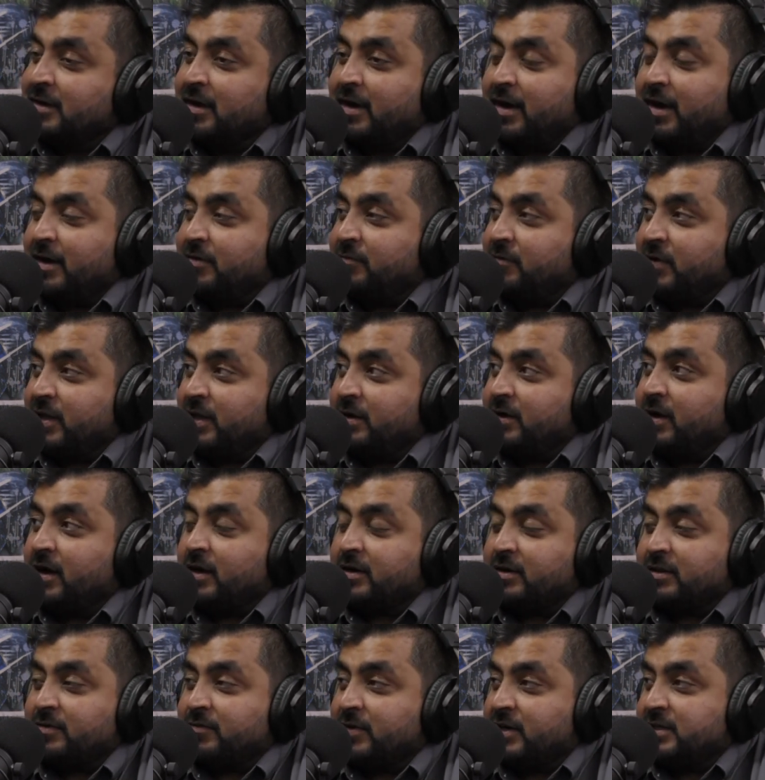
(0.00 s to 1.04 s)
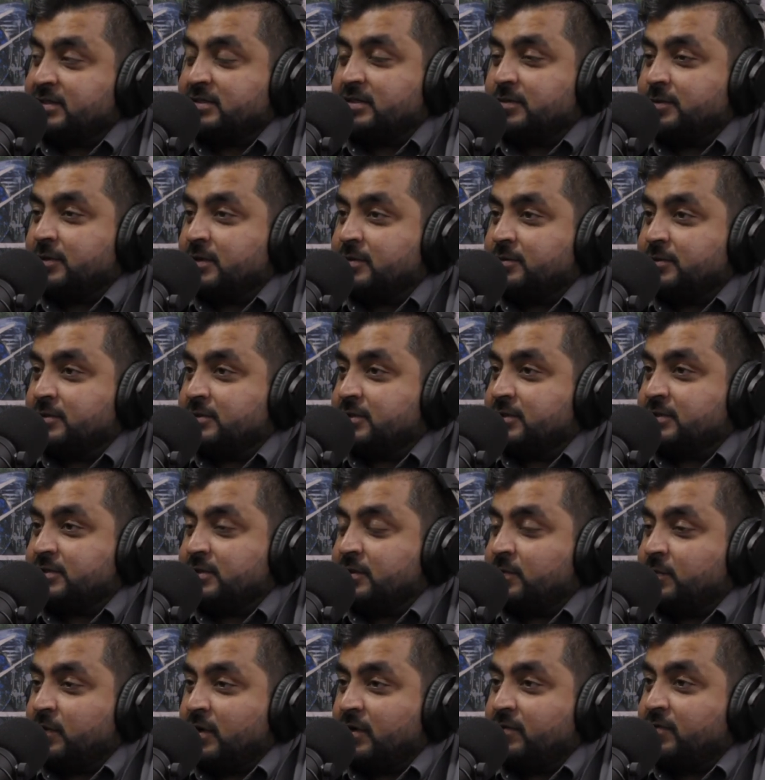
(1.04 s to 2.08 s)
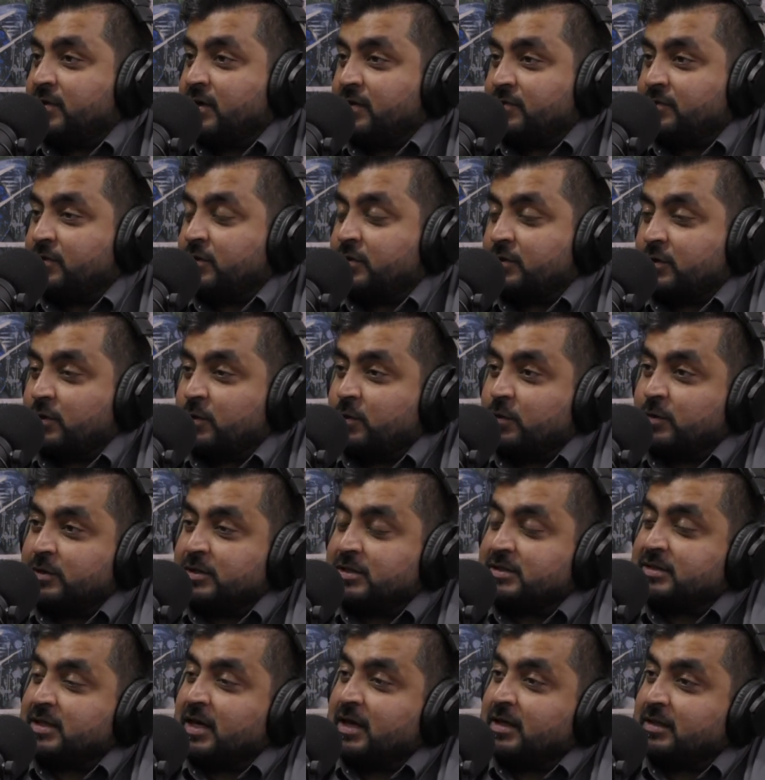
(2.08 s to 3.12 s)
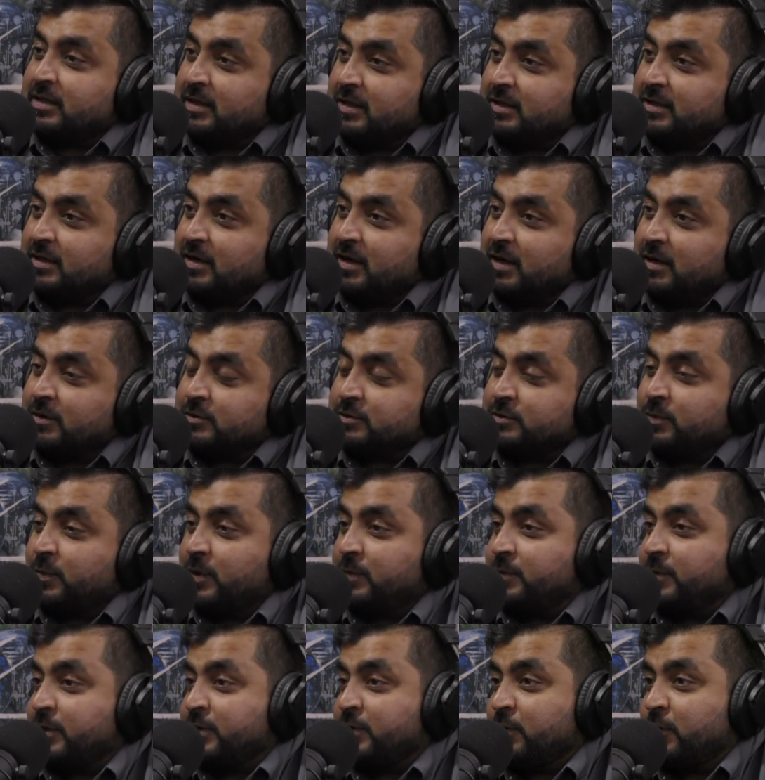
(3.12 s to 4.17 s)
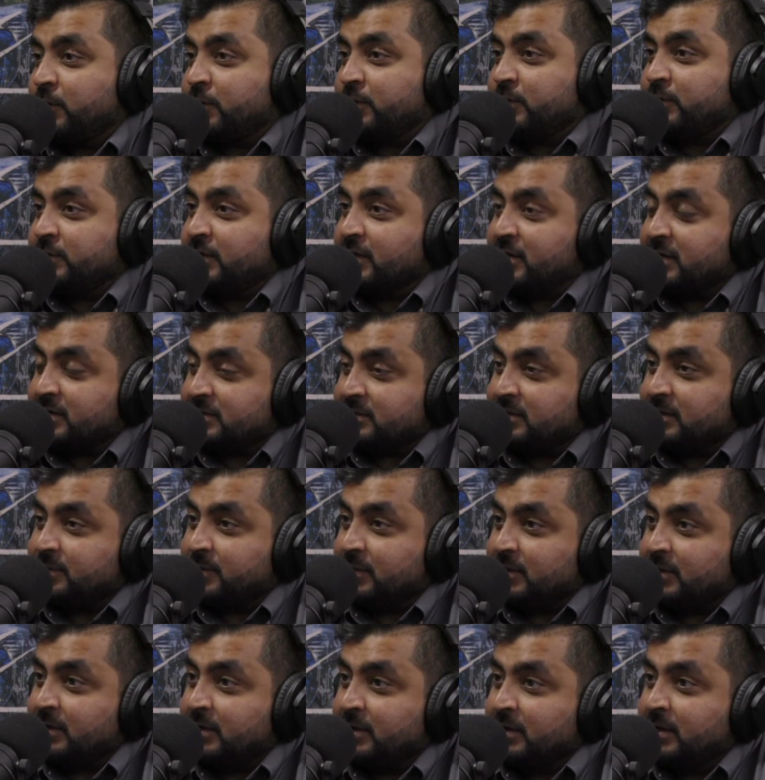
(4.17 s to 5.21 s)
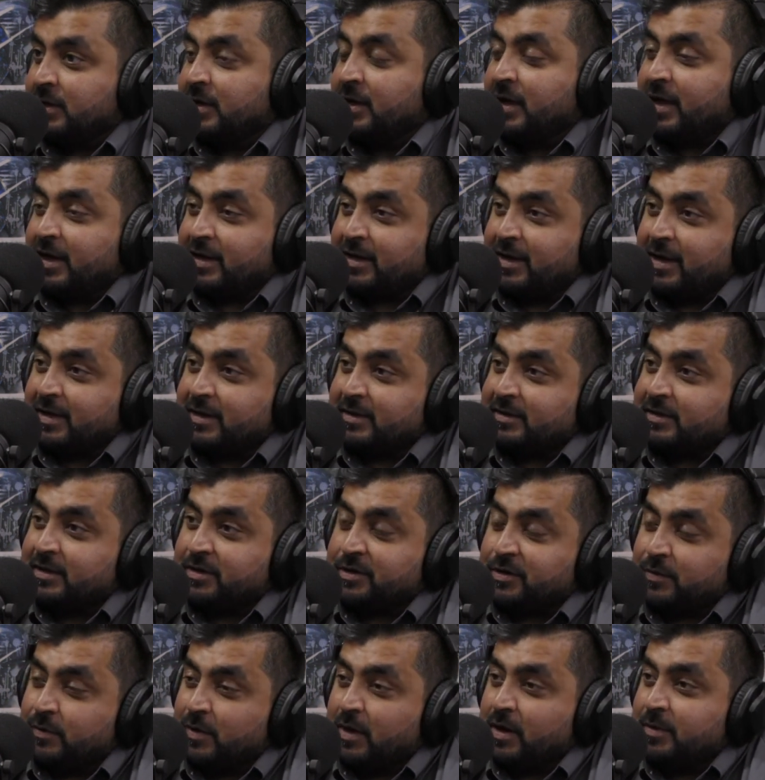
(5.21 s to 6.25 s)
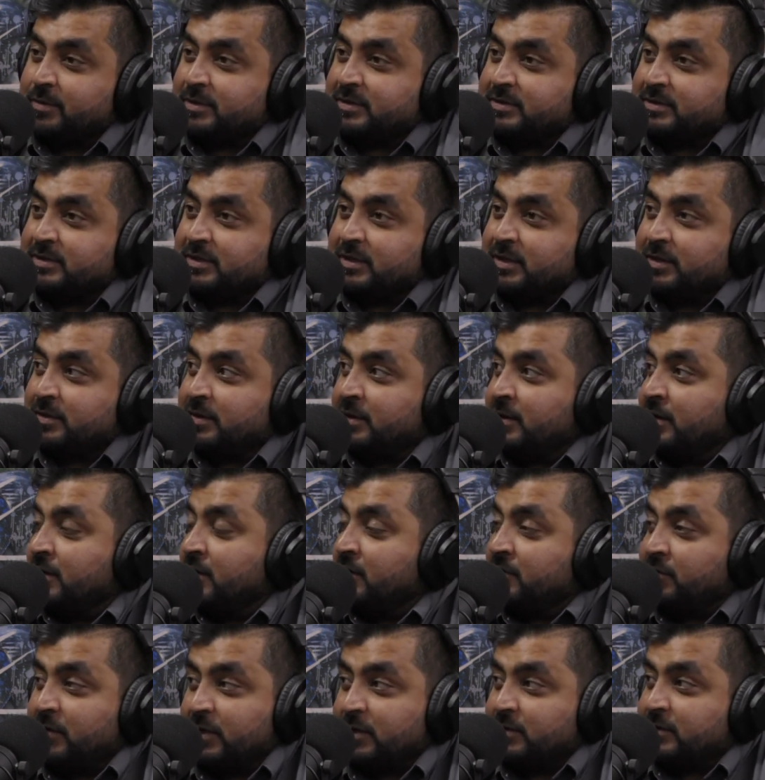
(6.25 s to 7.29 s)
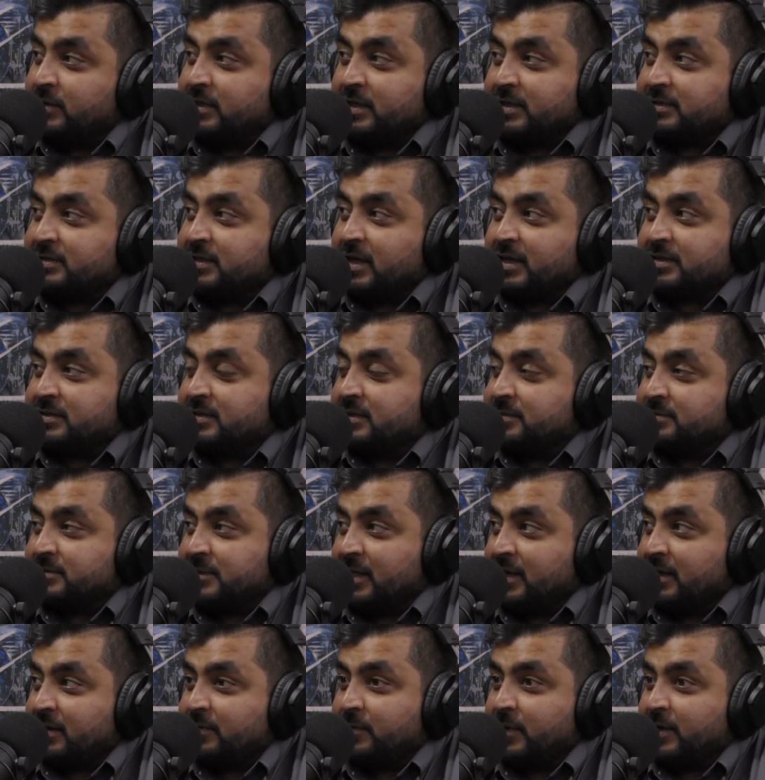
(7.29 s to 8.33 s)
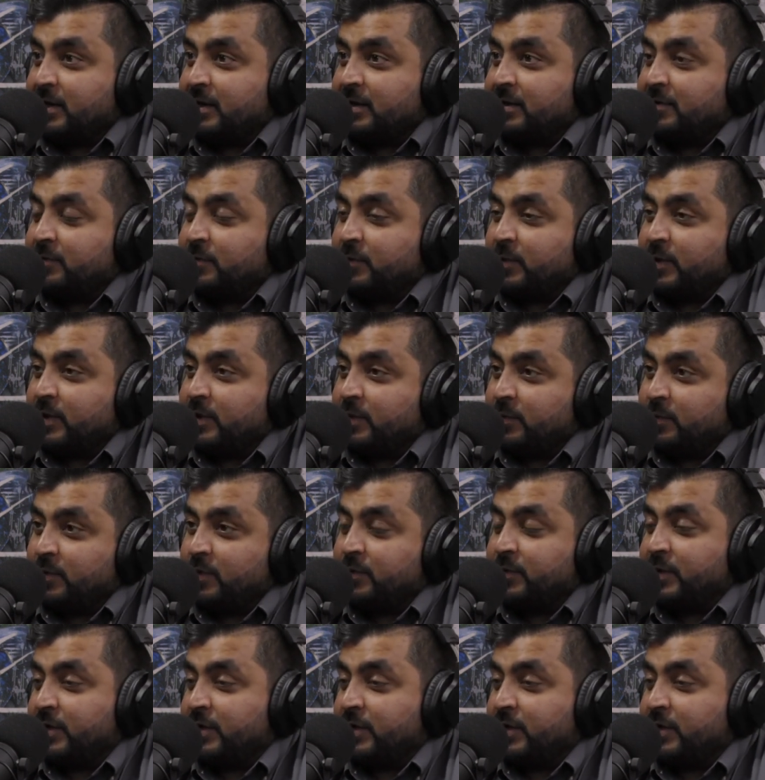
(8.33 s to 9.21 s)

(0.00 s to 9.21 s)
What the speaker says: And we are in a very similar position where we have got a whole design in-house. So when we're talking to the customer and getting their requirements in, we do the exact same thing where we